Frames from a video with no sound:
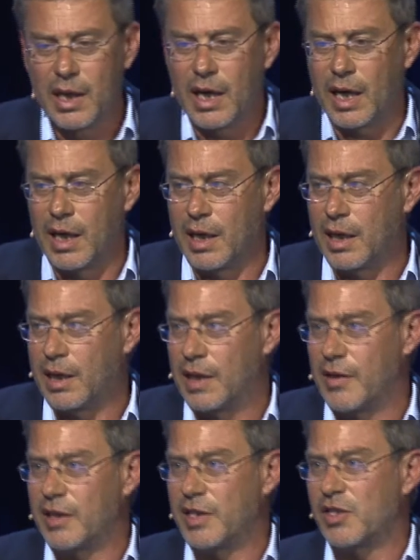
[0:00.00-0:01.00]

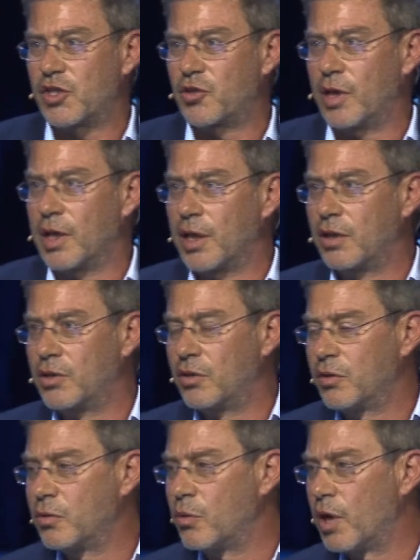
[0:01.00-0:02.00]
that is trying
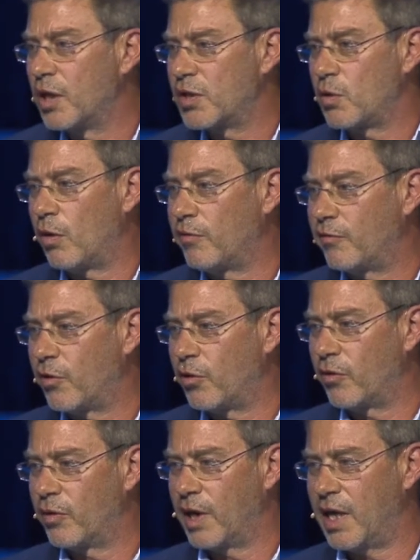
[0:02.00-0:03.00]
to solve
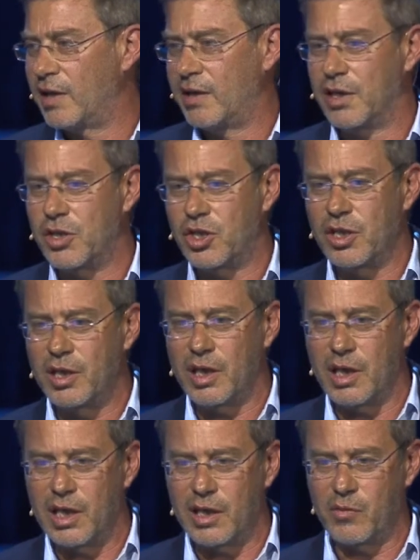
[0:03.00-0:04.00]
for
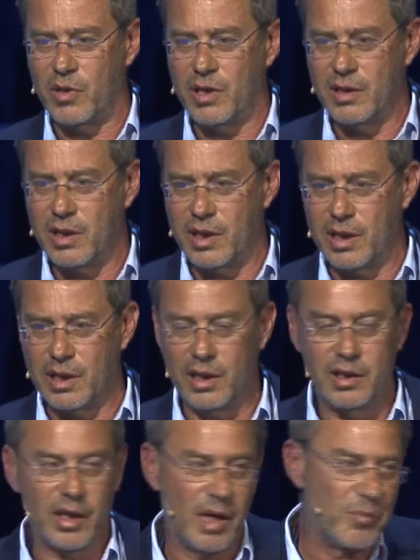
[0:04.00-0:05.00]
ADHD with
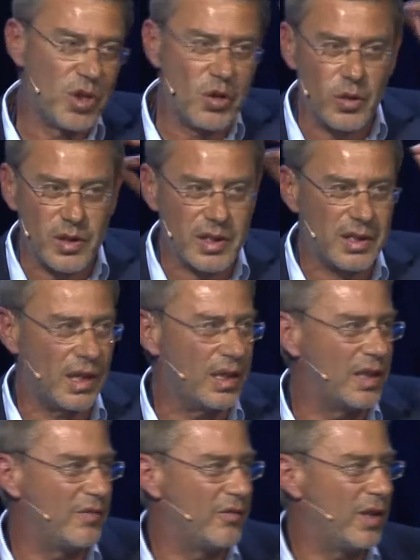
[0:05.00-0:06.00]
a Muse
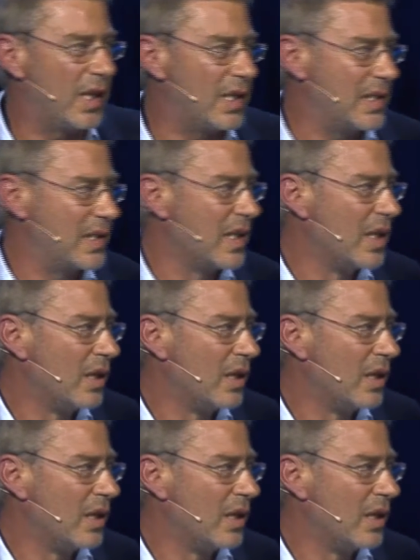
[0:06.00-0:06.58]
device,